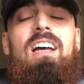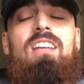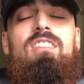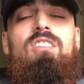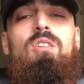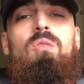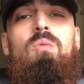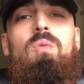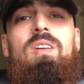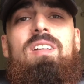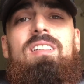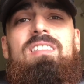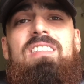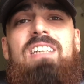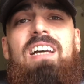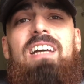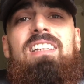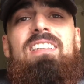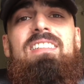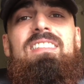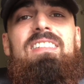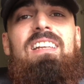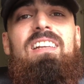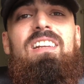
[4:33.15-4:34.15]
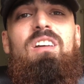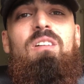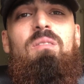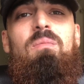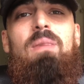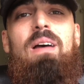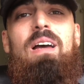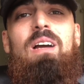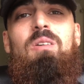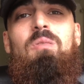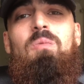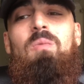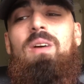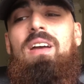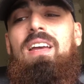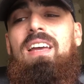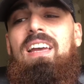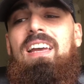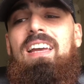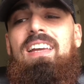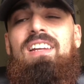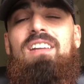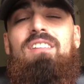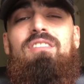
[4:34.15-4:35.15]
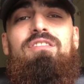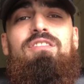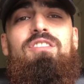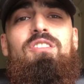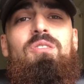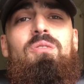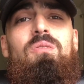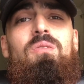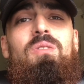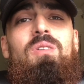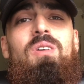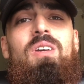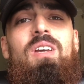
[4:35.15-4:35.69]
I don't want to sign a centre-back where in a few